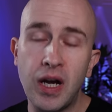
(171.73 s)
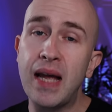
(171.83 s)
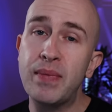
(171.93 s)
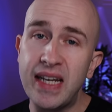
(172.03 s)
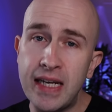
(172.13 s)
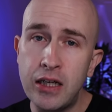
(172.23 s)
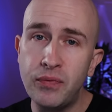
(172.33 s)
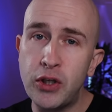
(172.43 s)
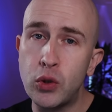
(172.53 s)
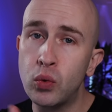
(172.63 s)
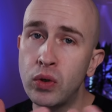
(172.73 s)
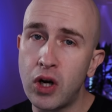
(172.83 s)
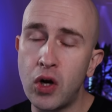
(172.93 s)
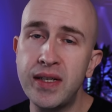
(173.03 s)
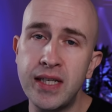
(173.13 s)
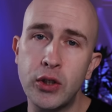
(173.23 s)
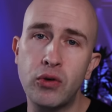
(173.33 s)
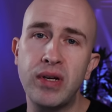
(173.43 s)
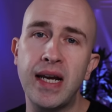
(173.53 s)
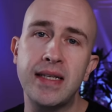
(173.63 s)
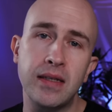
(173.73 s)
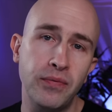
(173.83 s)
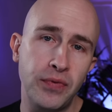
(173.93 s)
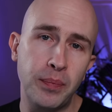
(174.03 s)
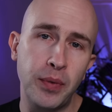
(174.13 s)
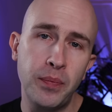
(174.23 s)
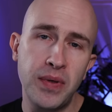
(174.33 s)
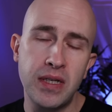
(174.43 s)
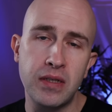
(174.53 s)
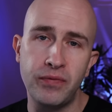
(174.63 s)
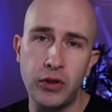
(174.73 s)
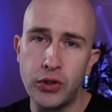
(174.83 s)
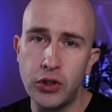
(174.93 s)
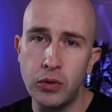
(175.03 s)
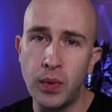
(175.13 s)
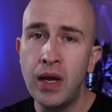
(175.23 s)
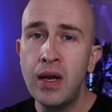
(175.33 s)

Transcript: I am an individual content creator for the purposes of YouTube.